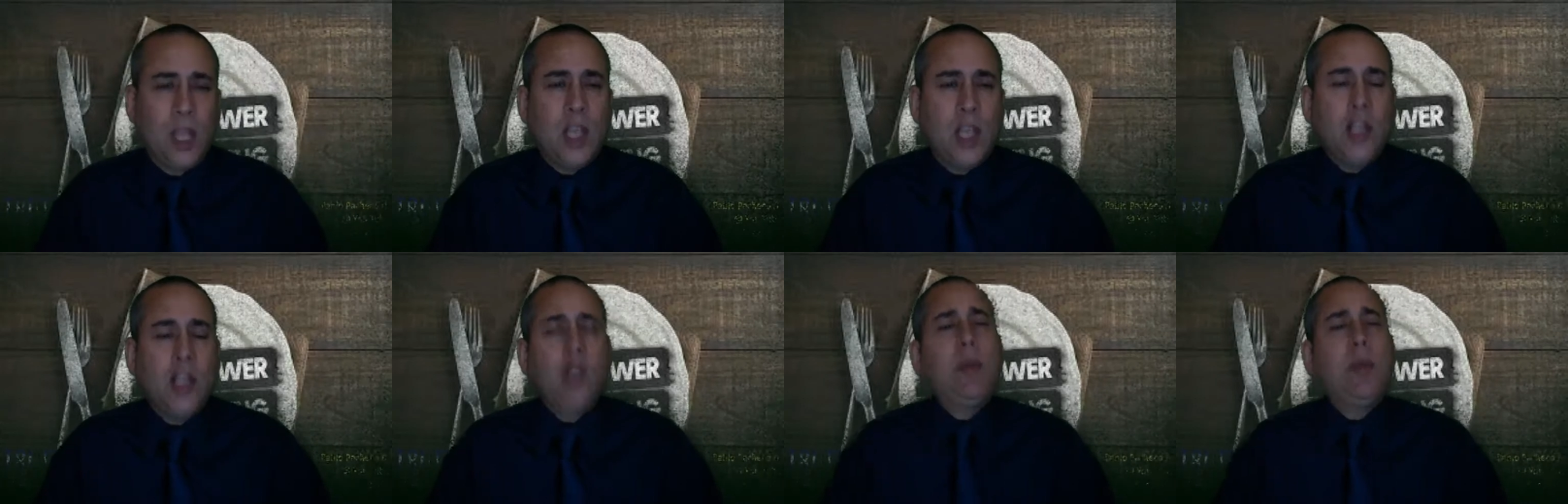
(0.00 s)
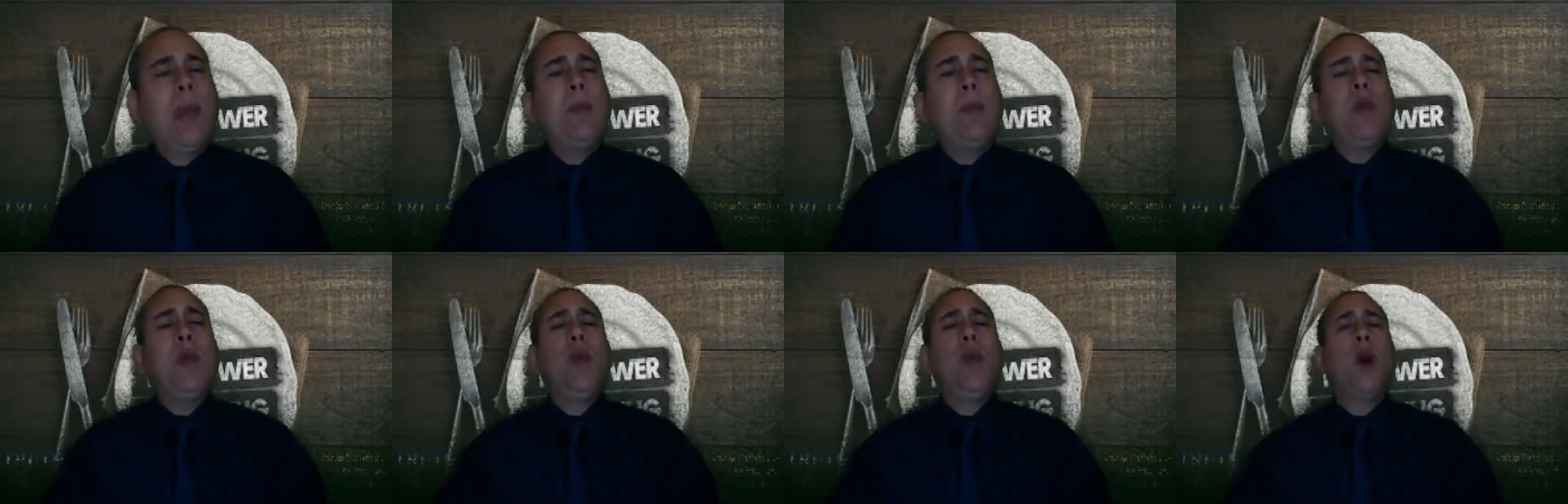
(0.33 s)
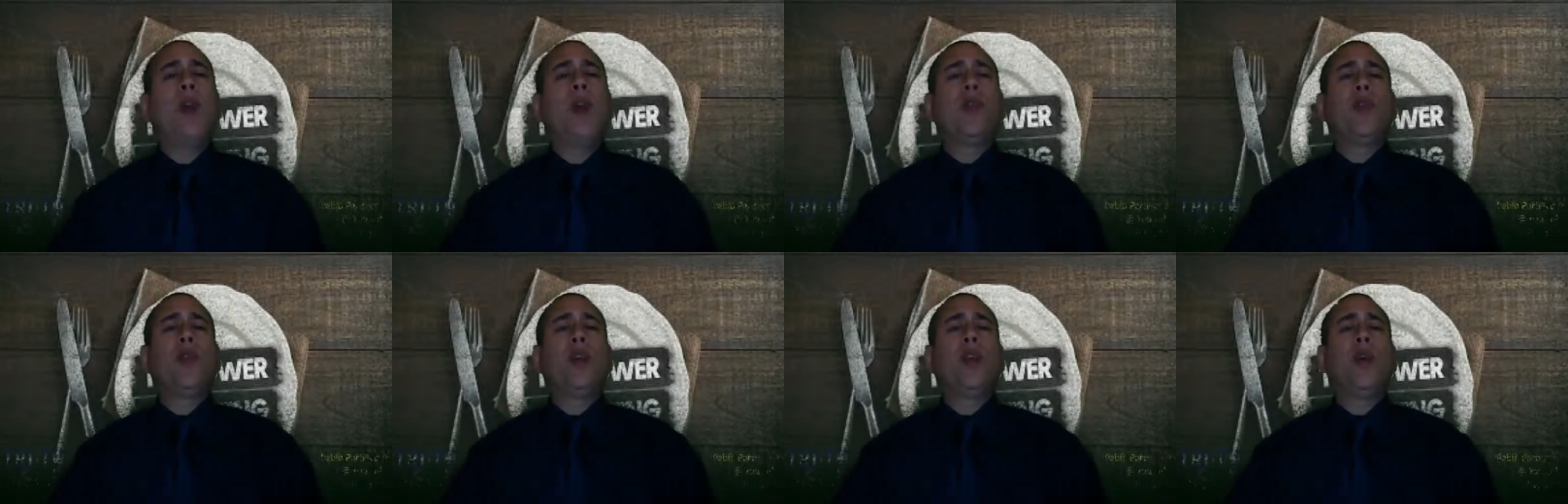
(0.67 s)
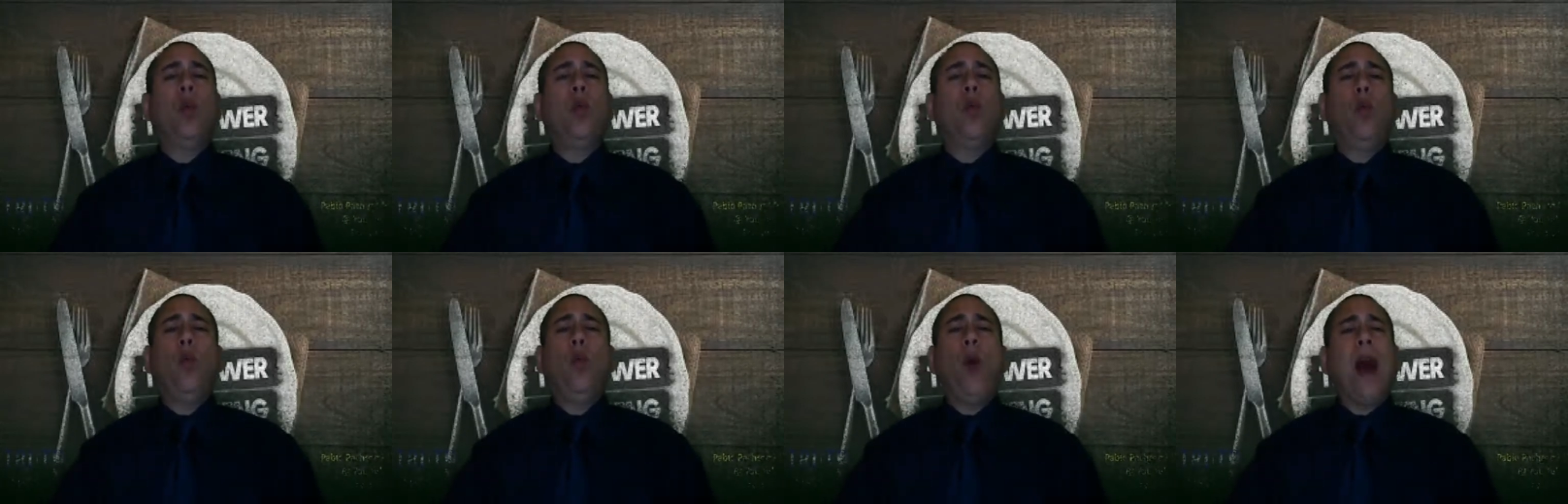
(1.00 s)
You may be
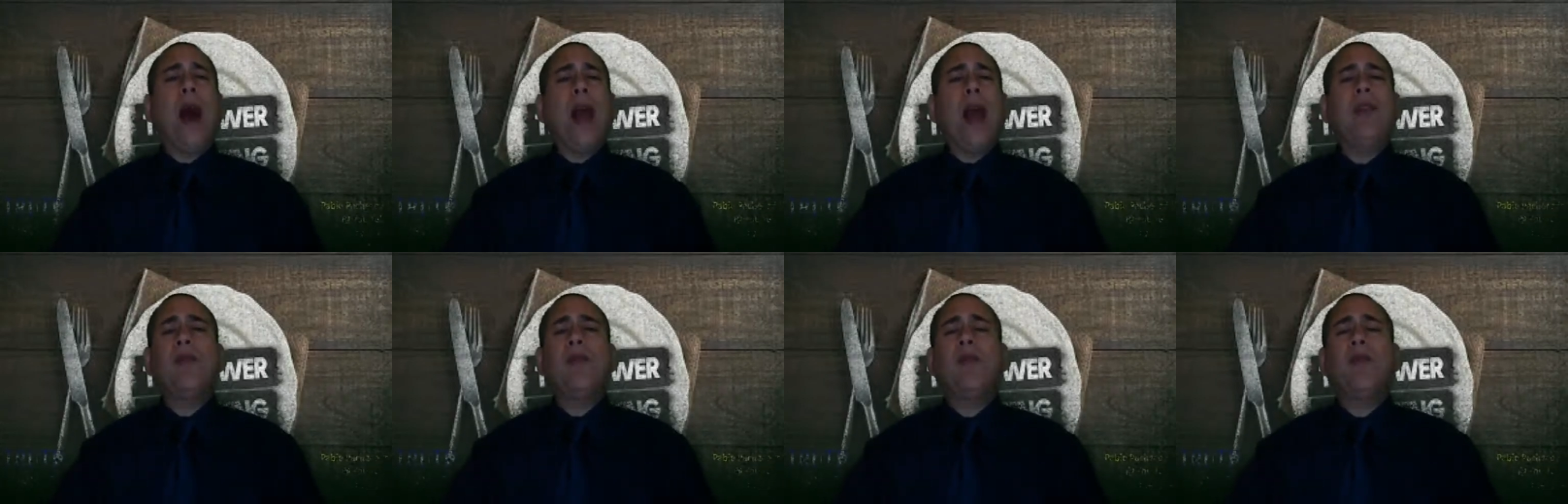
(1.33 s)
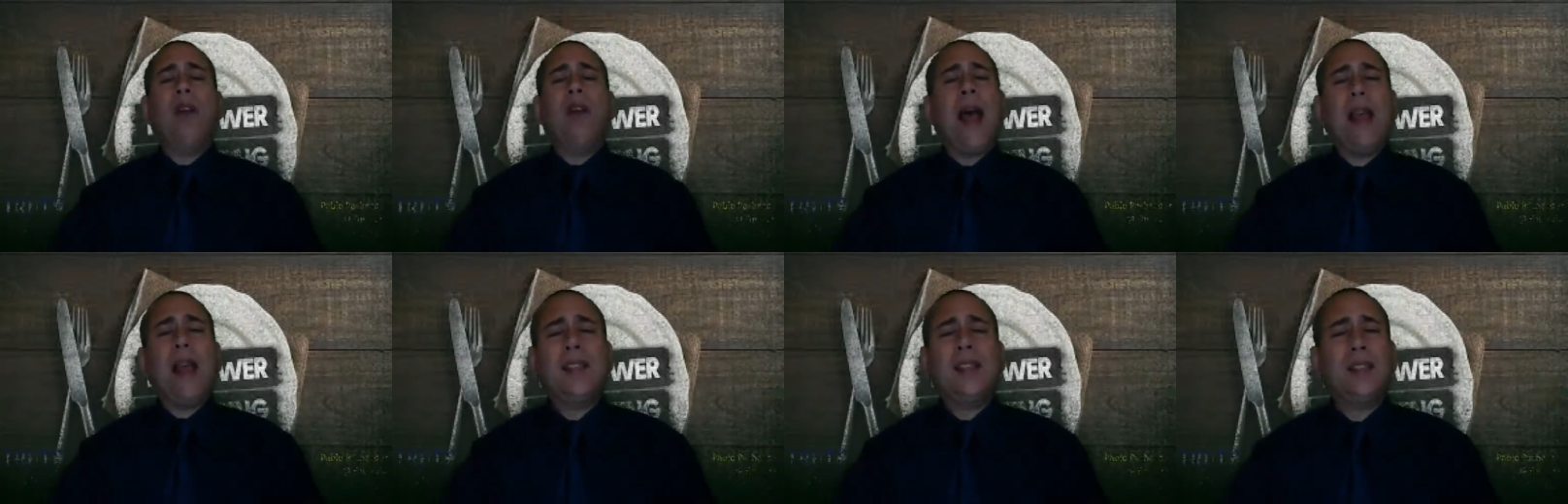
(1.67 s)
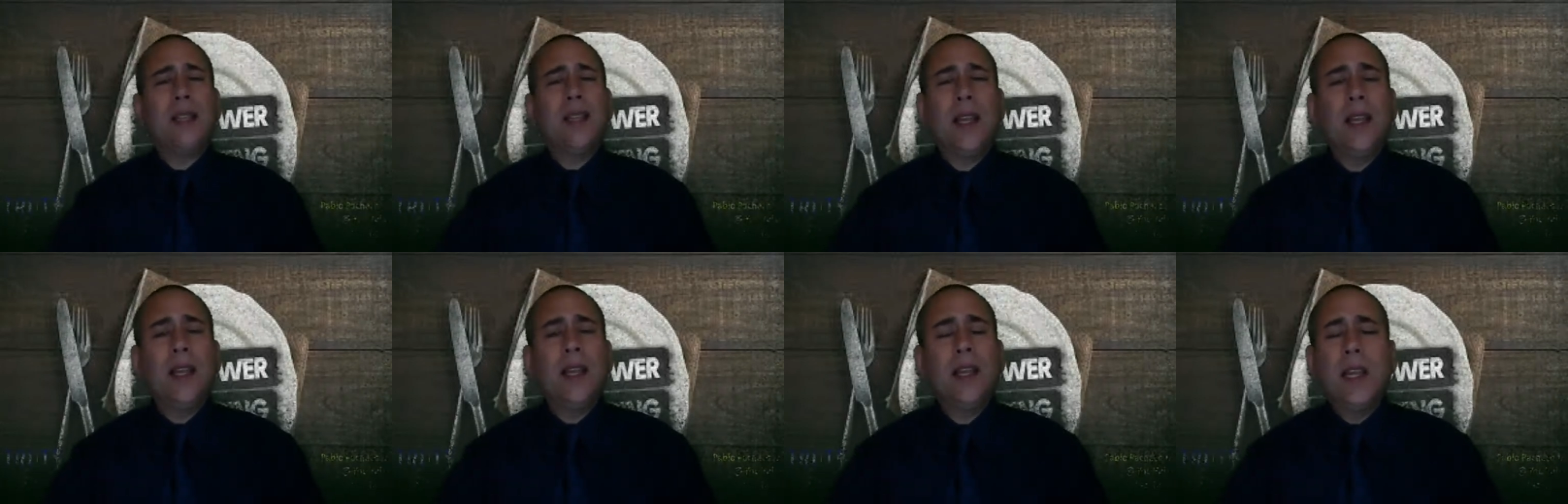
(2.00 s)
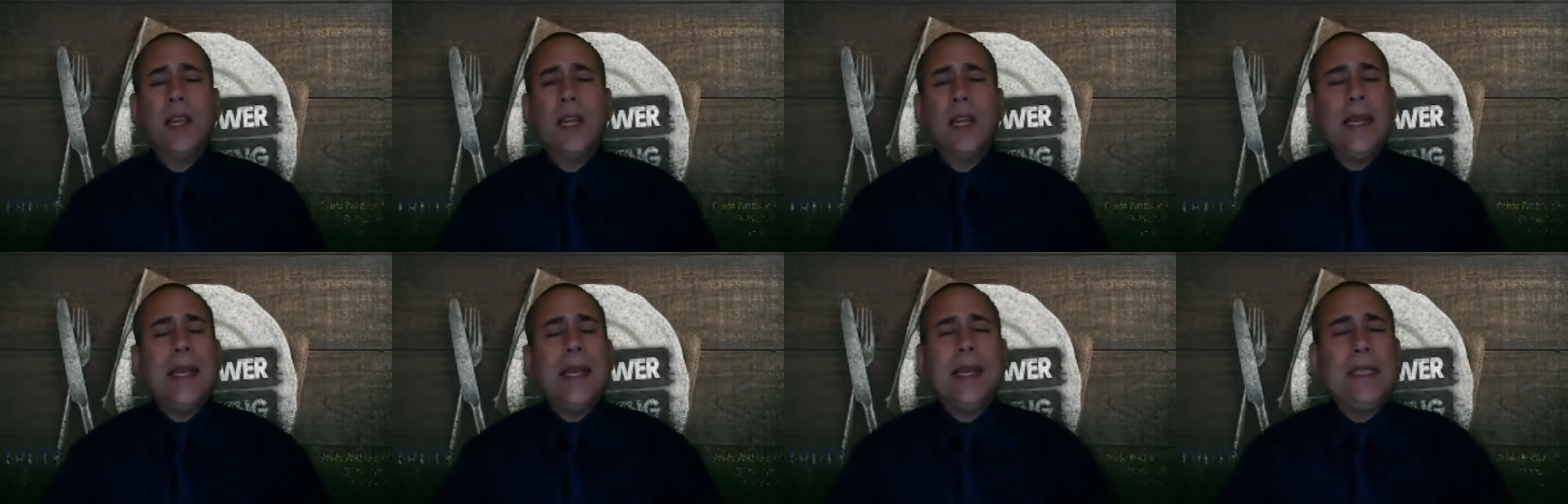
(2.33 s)
wondering why fasting
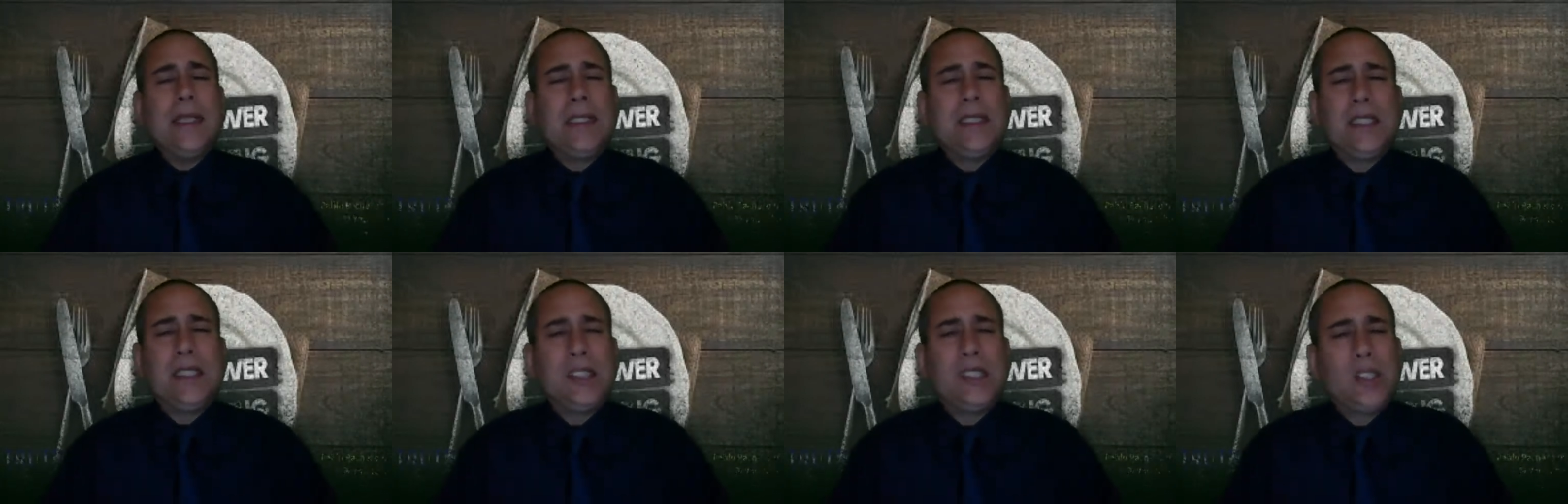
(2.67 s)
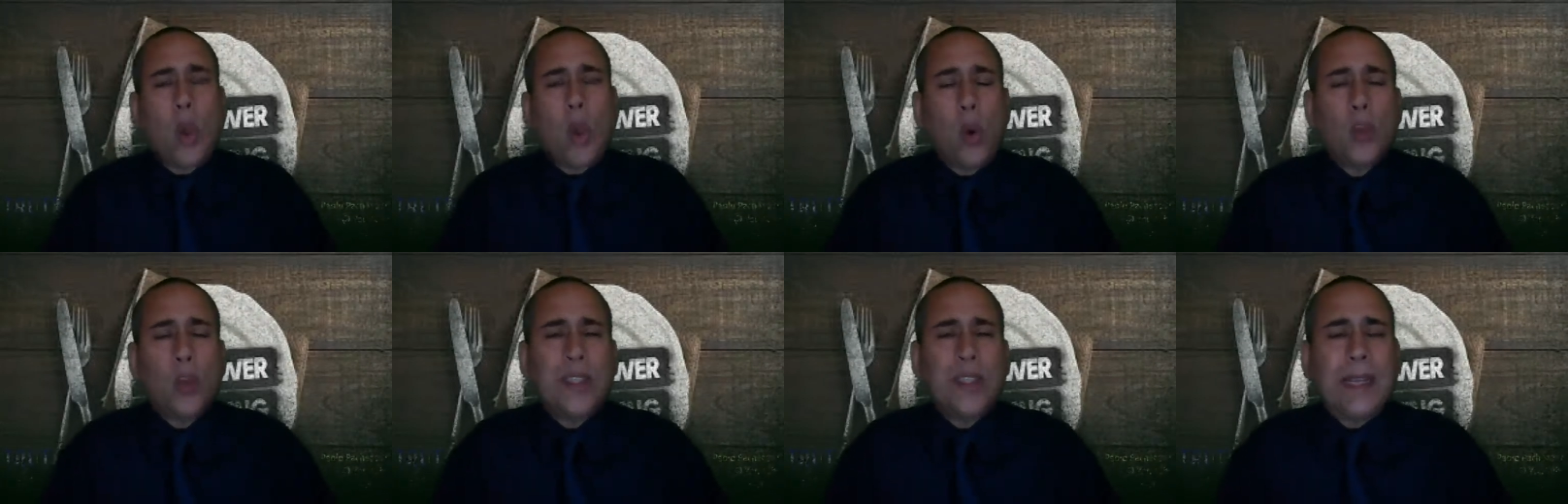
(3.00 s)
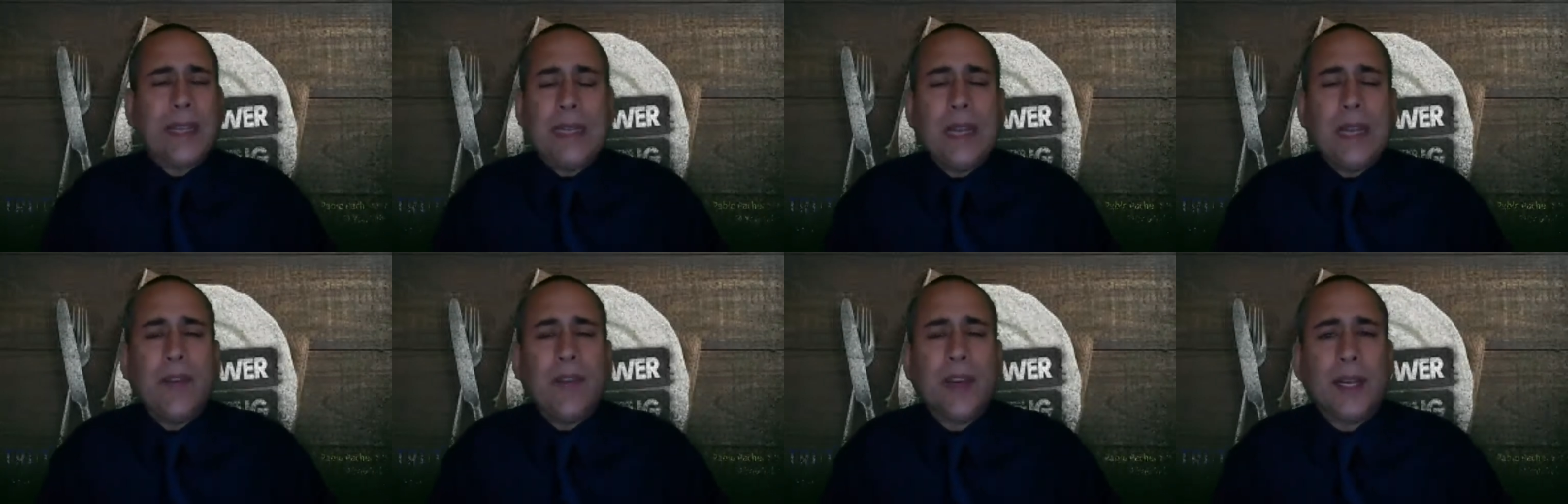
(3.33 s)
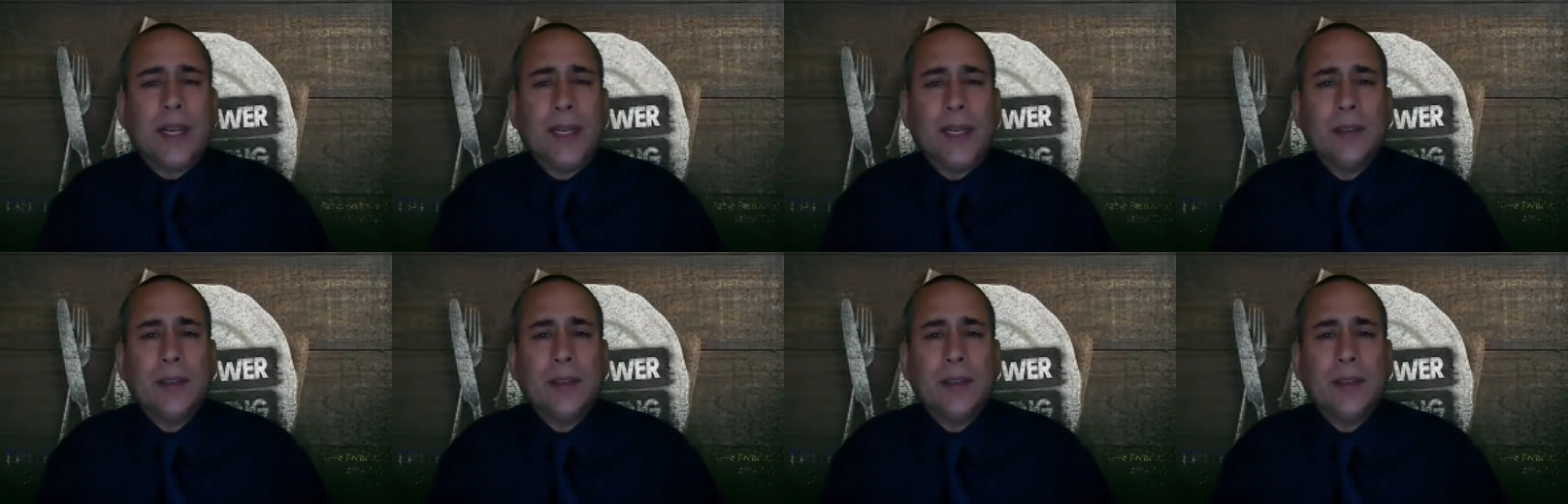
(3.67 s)
is so significant.